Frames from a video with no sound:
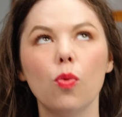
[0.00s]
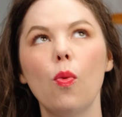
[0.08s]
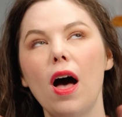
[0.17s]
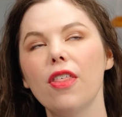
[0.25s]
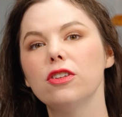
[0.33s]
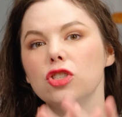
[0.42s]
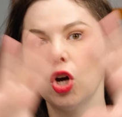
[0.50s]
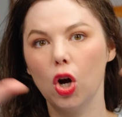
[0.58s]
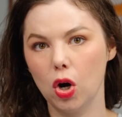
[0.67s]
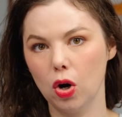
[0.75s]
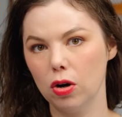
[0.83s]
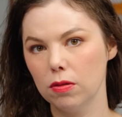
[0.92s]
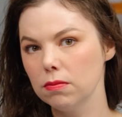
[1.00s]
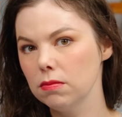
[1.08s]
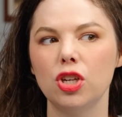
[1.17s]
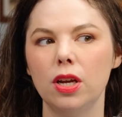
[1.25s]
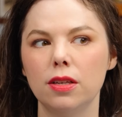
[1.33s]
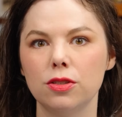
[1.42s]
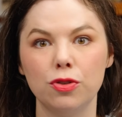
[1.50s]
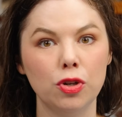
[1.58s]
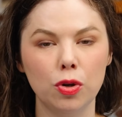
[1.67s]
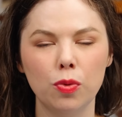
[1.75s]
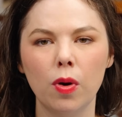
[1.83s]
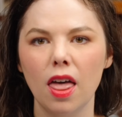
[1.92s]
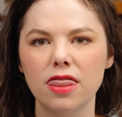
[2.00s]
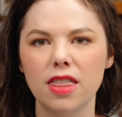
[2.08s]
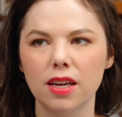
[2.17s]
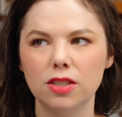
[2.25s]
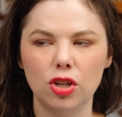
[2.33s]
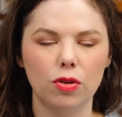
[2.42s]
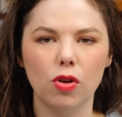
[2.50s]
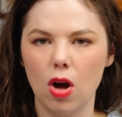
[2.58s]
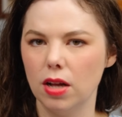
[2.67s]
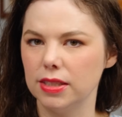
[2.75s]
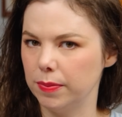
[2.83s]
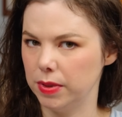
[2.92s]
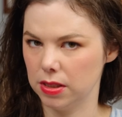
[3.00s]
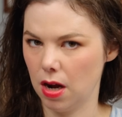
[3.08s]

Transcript: while the term is new, the general concept is